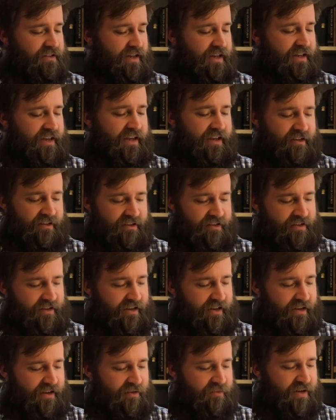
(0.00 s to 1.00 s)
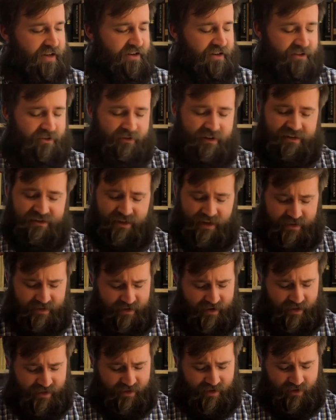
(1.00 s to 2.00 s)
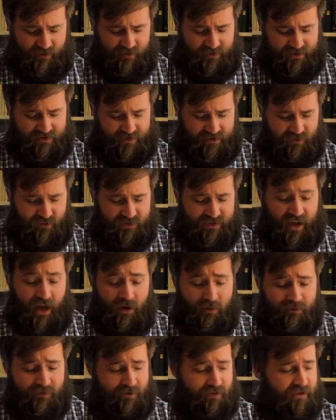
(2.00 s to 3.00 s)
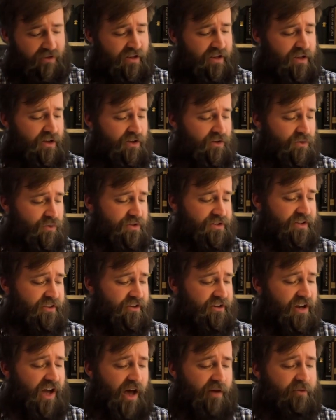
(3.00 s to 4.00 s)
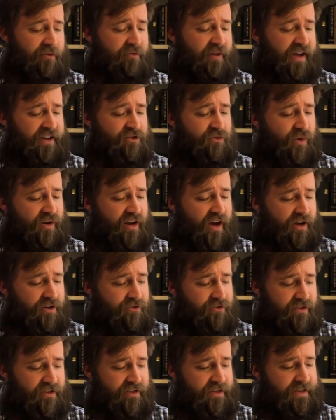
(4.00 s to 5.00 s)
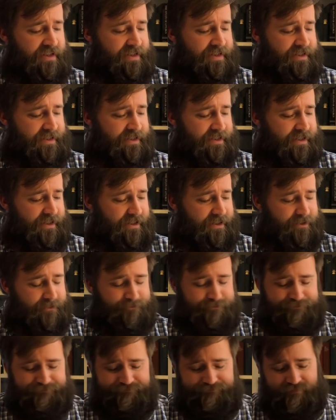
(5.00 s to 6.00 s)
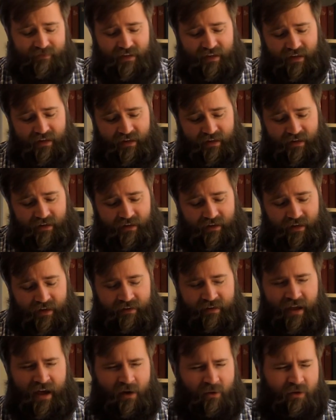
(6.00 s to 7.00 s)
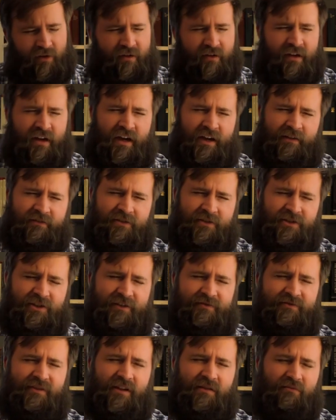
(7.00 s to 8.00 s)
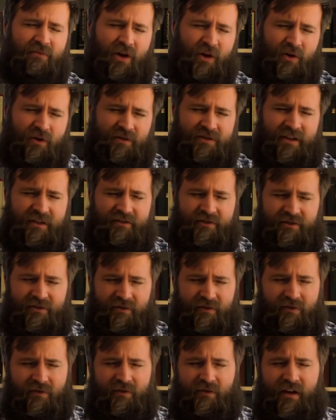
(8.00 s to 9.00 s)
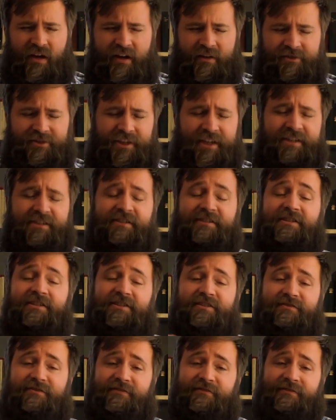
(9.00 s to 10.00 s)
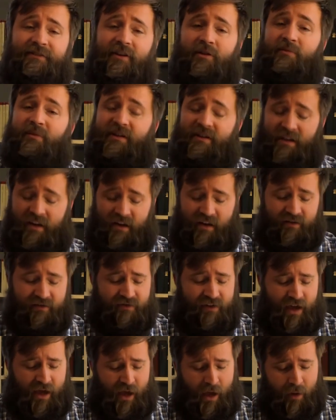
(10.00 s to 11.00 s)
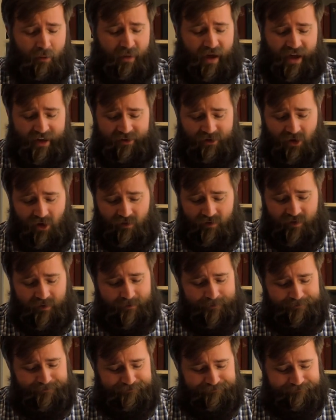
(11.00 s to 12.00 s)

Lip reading: Another insight that I thought was helpful was on the top of page 100. And now we're kind of shifting modes into Jesus's fulfillment of Passover.